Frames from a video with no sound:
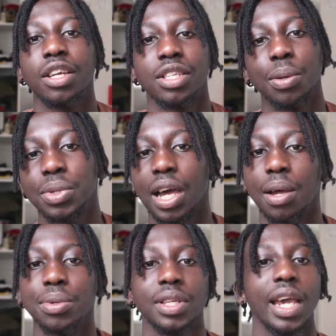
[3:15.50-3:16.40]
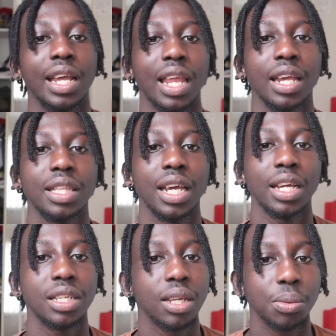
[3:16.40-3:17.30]
sometimes it ain't like
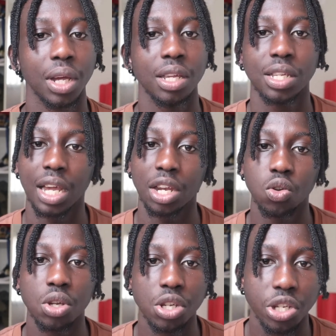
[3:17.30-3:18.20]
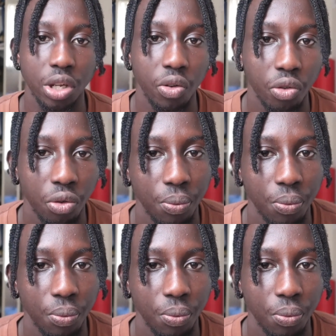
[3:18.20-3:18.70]
that. Sometimes you gotta do it yourself.